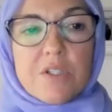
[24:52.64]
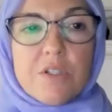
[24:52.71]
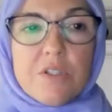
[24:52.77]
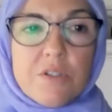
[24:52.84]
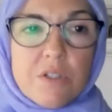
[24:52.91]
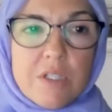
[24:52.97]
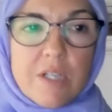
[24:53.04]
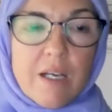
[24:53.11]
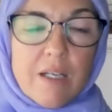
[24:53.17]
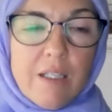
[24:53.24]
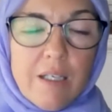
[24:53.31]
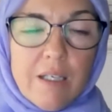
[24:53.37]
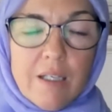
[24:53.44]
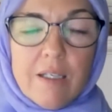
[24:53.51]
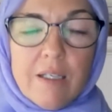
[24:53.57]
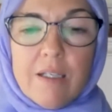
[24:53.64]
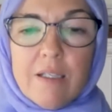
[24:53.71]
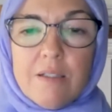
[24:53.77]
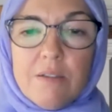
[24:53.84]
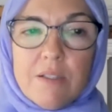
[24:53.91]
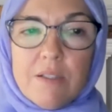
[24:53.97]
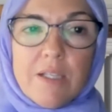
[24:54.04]
Sister Dalia,
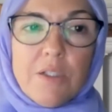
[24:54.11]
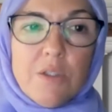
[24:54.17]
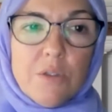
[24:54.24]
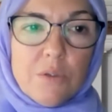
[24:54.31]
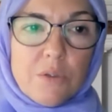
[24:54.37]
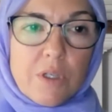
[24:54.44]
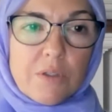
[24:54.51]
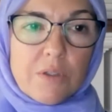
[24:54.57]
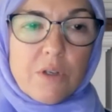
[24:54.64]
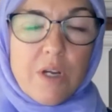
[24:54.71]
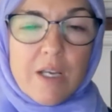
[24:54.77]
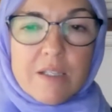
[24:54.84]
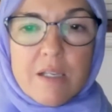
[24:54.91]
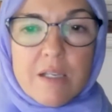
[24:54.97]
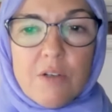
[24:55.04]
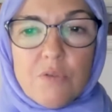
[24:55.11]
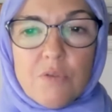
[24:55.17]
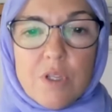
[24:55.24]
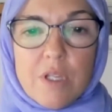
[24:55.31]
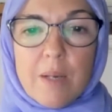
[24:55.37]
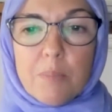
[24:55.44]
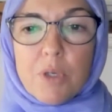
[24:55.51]
and thank you, Dr. Ihsan,
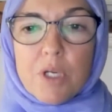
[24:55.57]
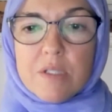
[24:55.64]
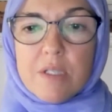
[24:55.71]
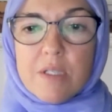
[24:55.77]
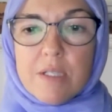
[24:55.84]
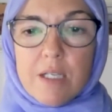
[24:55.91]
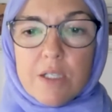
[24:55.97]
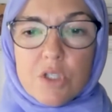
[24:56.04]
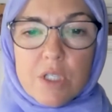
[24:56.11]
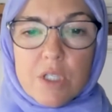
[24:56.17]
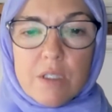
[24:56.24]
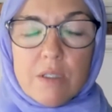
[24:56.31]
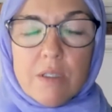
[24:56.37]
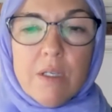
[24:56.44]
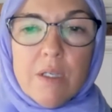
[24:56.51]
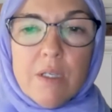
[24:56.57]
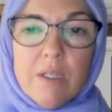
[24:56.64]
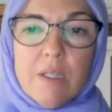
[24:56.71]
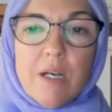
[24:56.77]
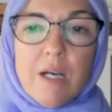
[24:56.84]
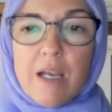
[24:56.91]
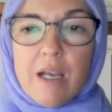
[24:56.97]
for that presentation.
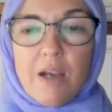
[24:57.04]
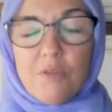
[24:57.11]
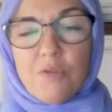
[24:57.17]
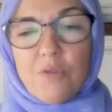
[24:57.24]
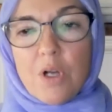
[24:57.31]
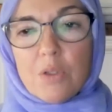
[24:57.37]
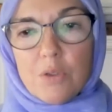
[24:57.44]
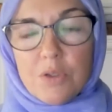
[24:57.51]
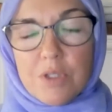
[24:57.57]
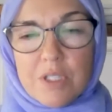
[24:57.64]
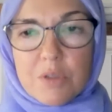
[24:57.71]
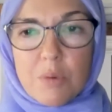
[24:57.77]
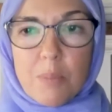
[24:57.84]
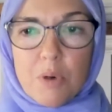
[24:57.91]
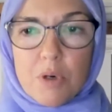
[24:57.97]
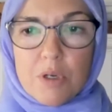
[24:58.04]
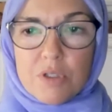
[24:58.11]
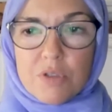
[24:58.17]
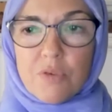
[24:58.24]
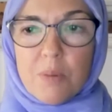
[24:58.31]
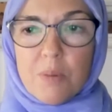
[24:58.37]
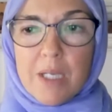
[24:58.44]
I've followed these
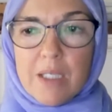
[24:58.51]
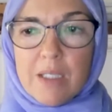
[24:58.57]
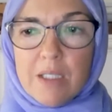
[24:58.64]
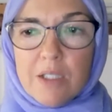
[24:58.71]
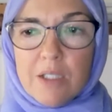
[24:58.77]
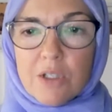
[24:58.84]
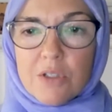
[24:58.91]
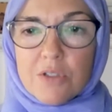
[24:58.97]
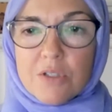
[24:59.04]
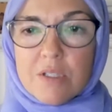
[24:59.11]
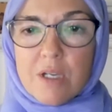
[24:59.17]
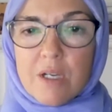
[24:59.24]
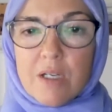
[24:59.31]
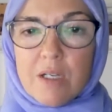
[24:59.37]
reports for many years,